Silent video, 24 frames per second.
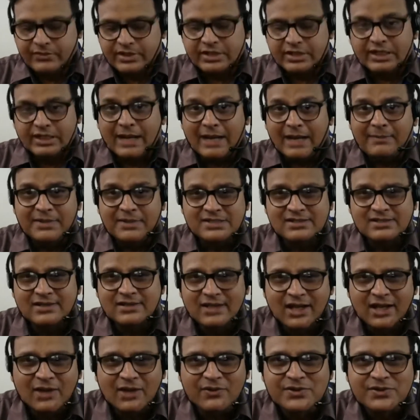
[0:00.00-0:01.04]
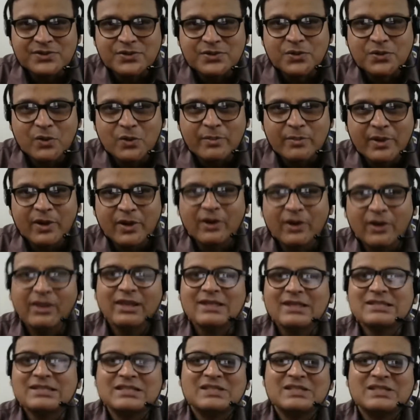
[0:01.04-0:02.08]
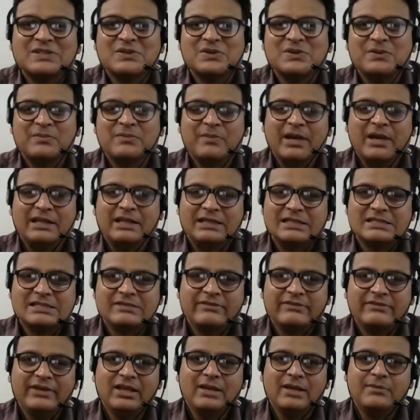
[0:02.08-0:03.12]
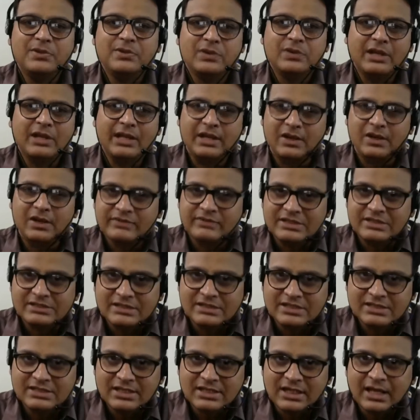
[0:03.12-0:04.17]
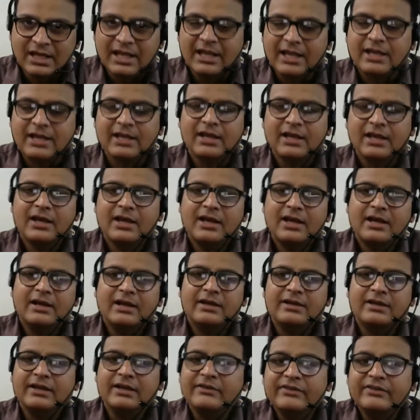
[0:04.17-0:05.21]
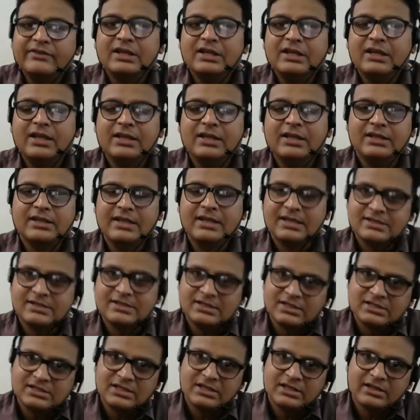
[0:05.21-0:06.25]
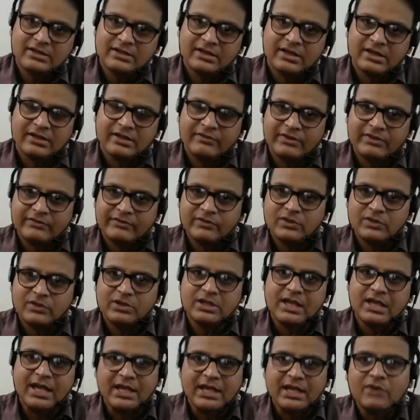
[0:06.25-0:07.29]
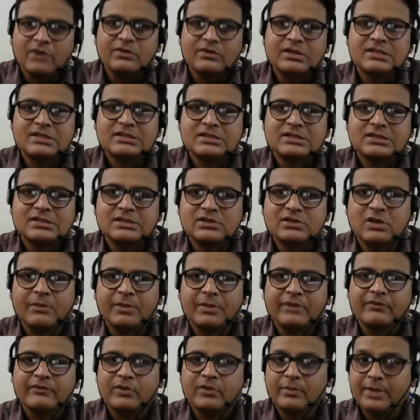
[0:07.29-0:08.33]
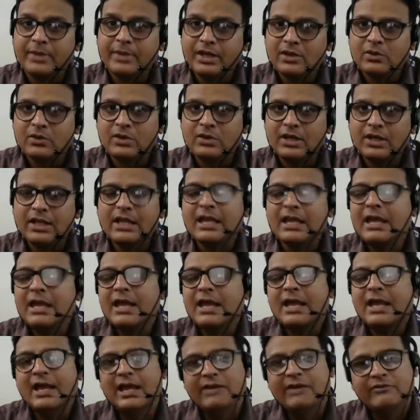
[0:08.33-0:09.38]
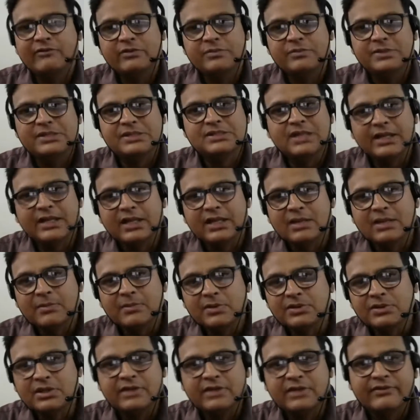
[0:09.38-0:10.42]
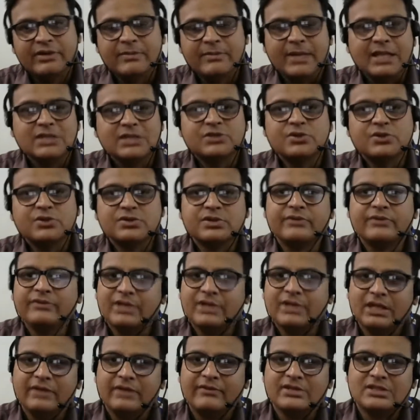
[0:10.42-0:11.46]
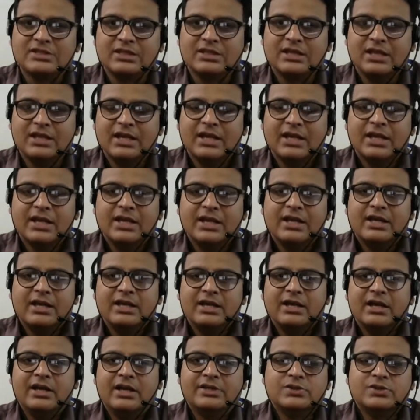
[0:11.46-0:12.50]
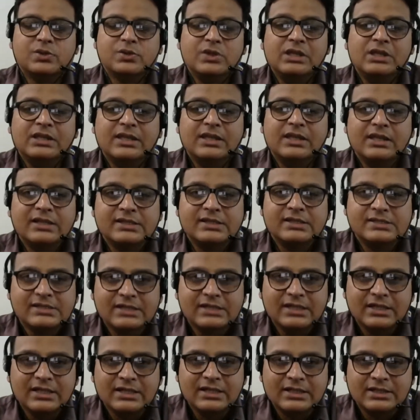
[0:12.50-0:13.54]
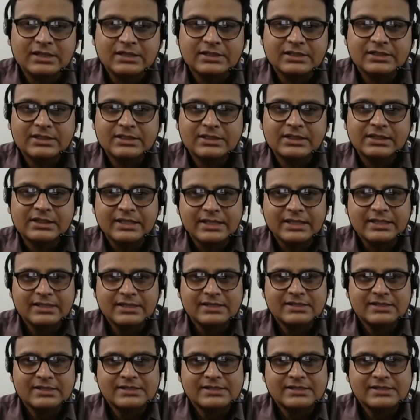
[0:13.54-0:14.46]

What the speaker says: the time doesn't allow us to go beyond this. So by this, we come to an end of this session, and definitely in the next session, we would carry out this topic from here only, and we'll be studying about the different milestones of television. So till then,